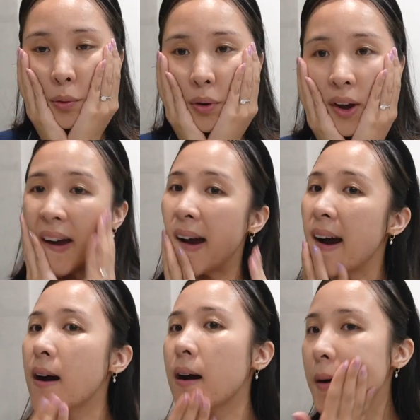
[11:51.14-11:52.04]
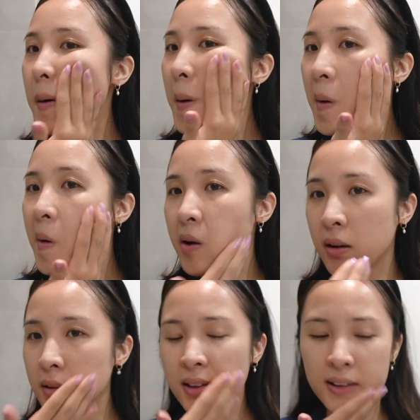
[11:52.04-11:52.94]
Wow.
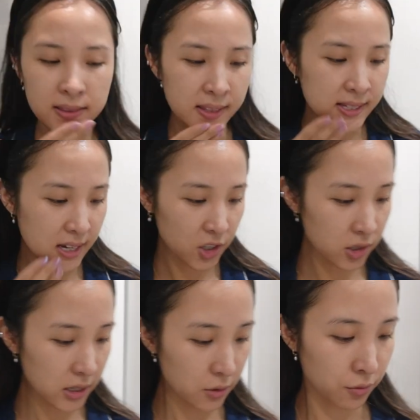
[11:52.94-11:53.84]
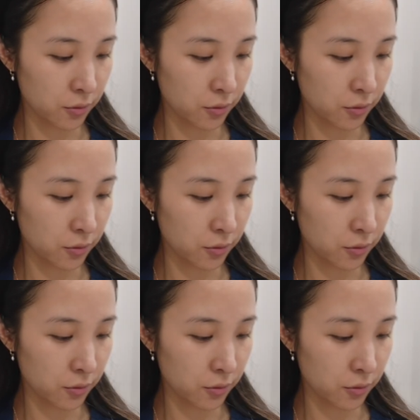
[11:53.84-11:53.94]
This actually